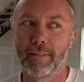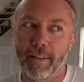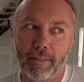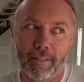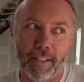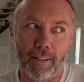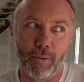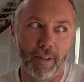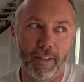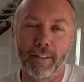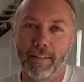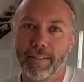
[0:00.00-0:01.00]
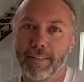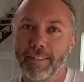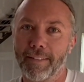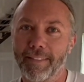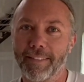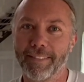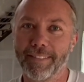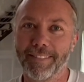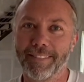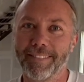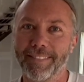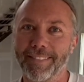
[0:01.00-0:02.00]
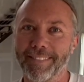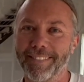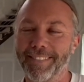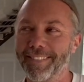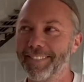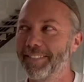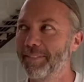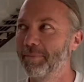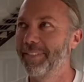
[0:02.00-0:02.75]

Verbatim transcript: Because uh, I want to know. But why?